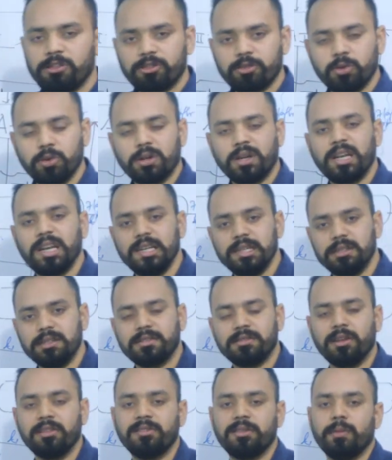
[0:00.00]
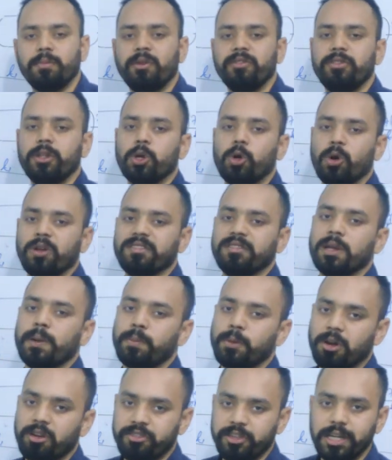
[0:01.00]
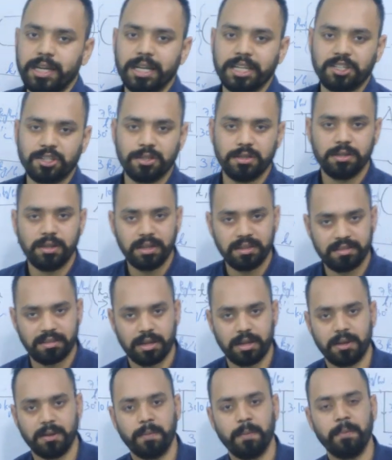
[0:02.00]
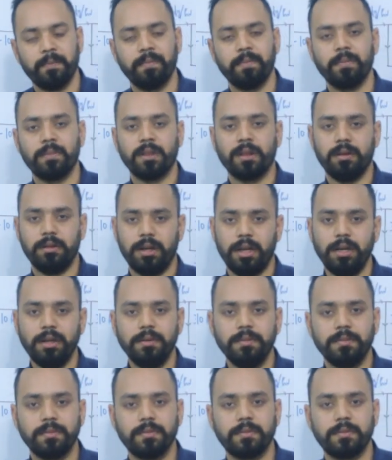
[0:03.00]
also clears some of the concept of heat exchanger design right